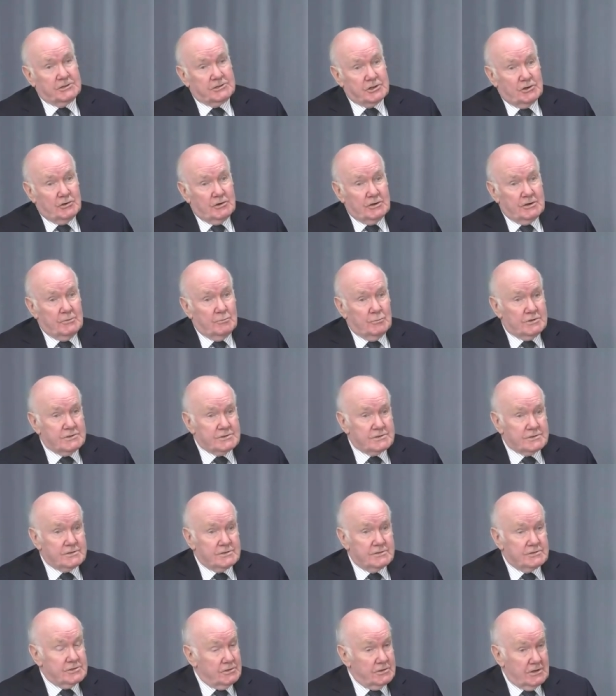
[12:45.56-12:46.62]
John
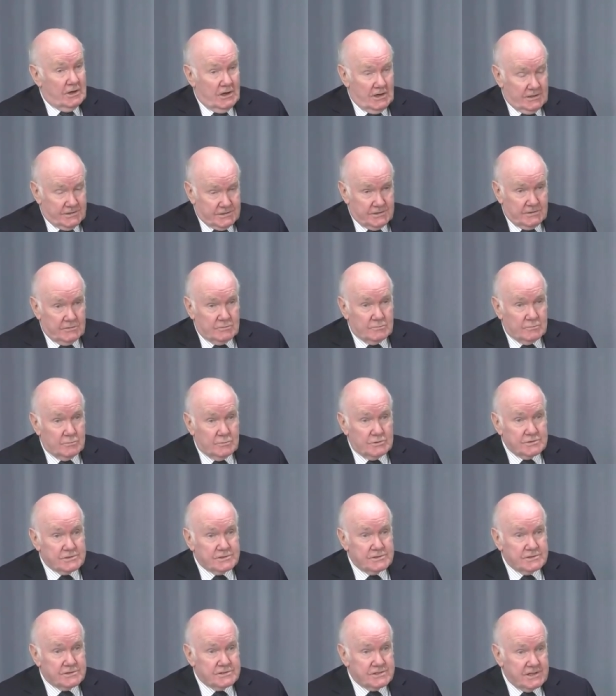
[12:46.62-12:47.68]
was John Hutton
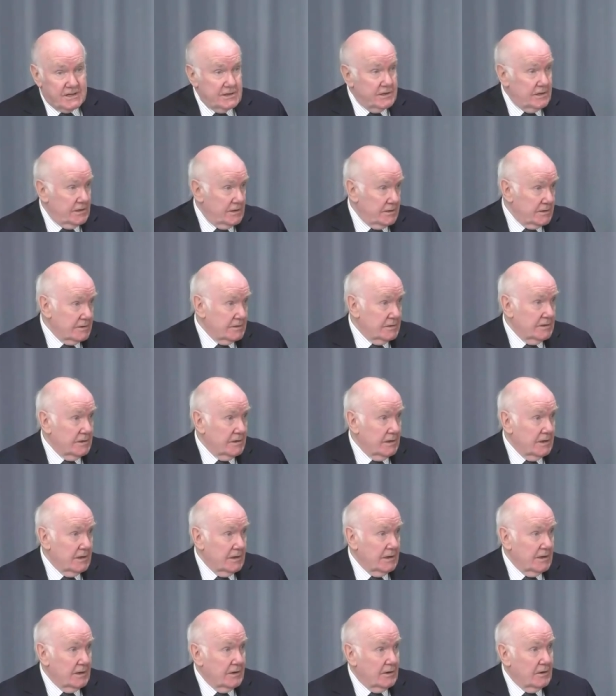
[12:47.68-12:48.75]
was the senior
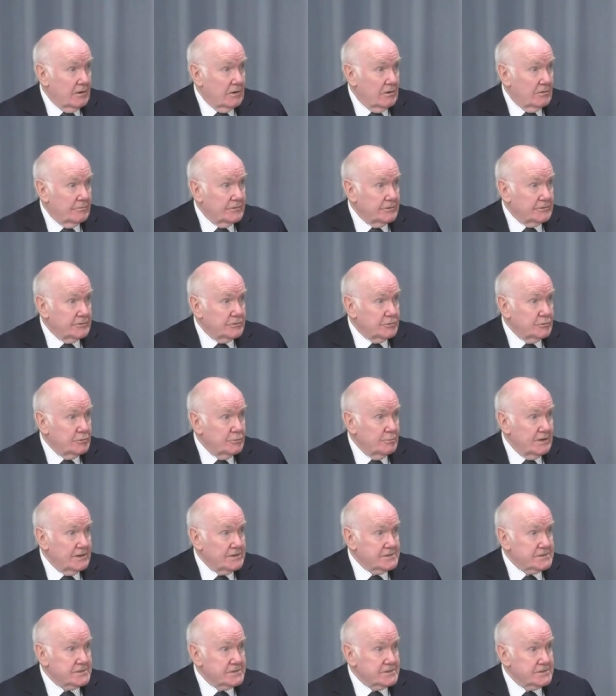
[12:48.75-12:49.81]
uh, of the two
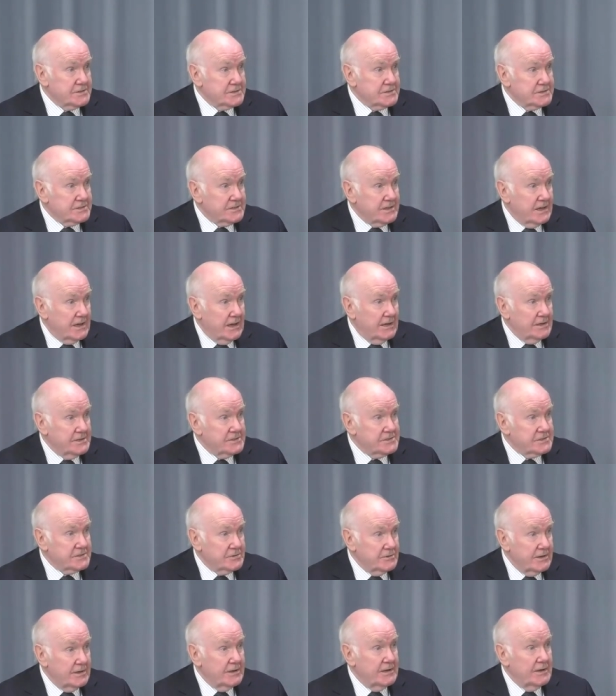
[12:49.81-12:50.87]
ministers of state,
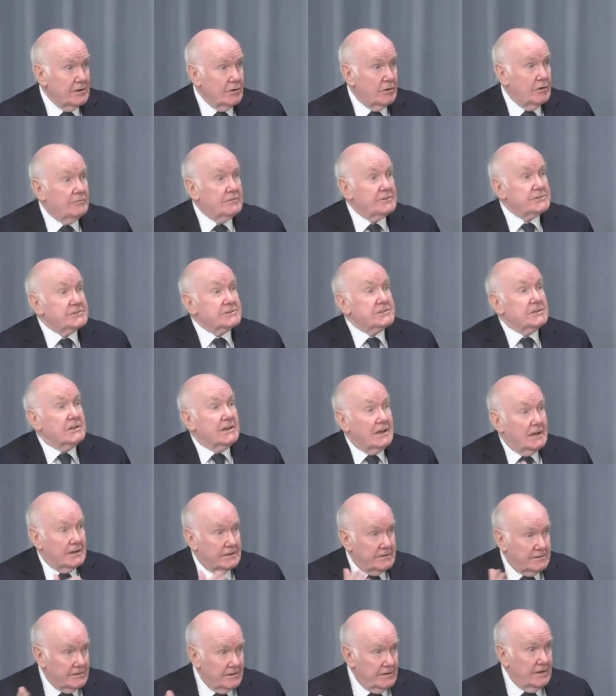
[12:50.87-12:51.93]
so he obviously
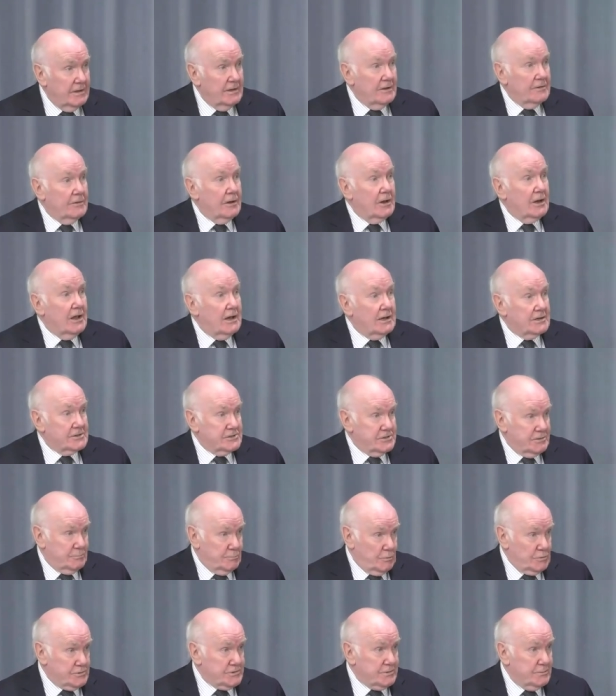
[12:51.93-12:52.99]
had the
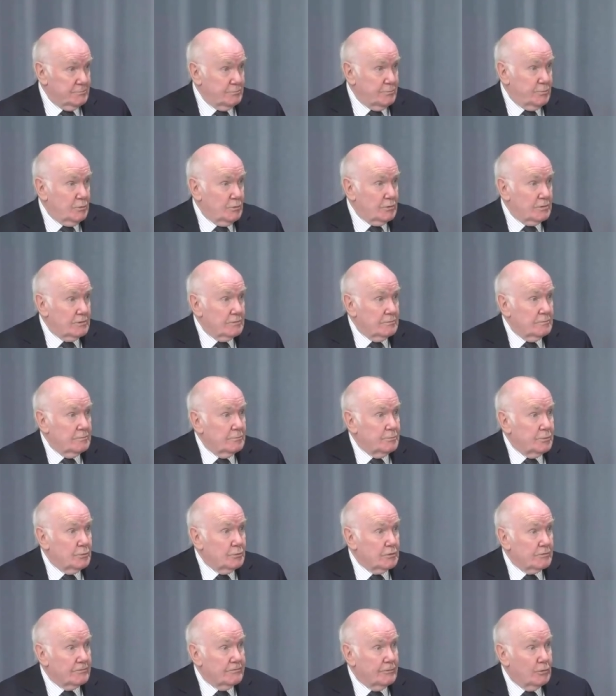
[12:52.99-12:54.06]
larger, most important
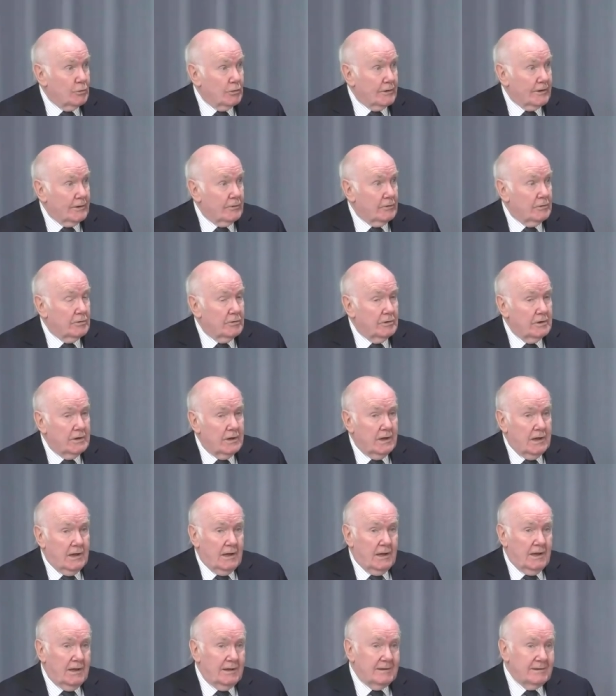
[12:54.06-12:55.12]
portfolio,
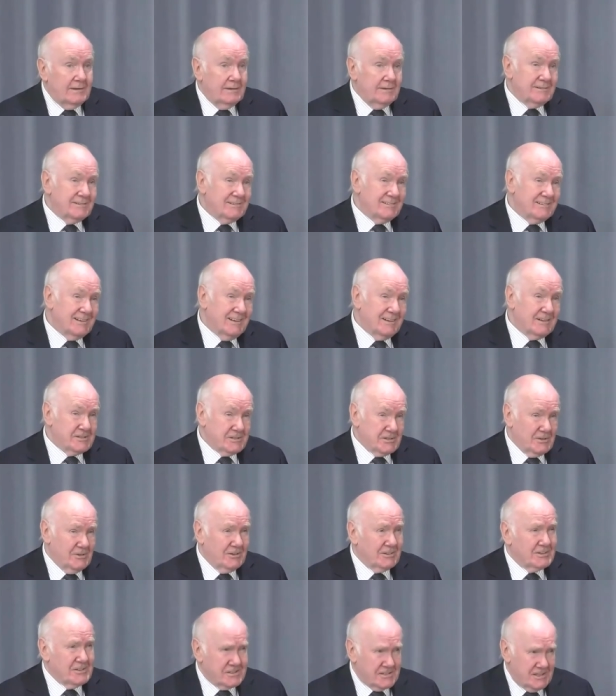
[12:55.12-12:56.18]
and in a
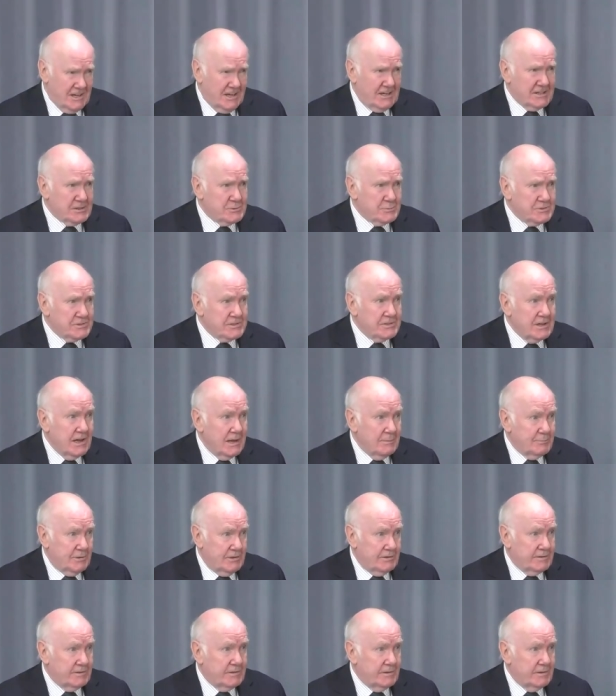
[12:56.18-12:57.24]
sort of sense was
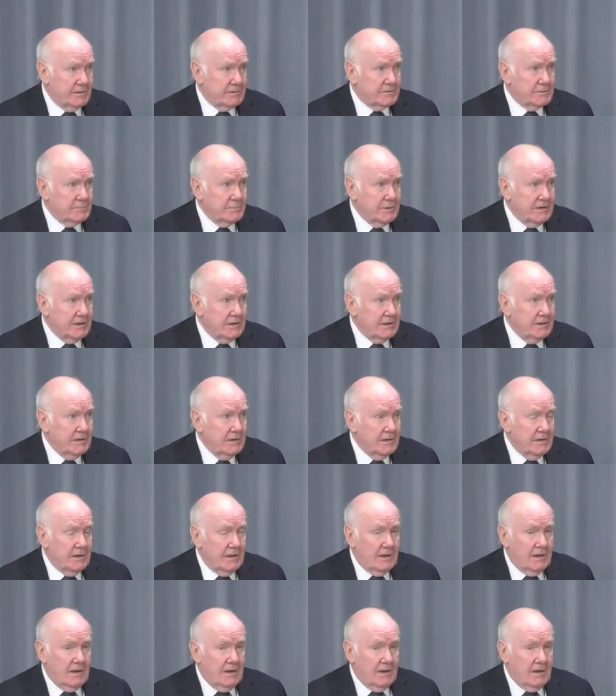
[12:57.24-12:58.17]
deputy to me,